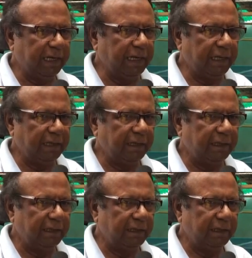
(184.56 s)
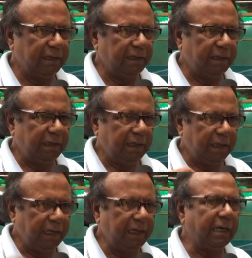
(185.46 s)
can
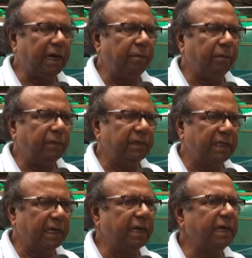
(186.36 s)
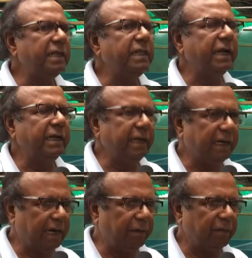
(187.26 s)
income generate their
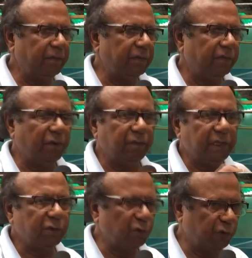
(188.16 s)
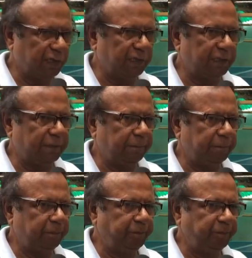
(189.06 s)
income from the sources.
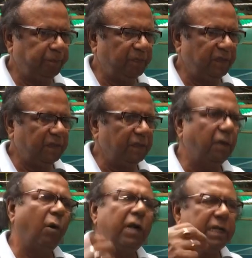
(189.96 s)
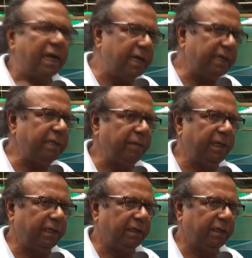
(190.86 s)
Alternatively,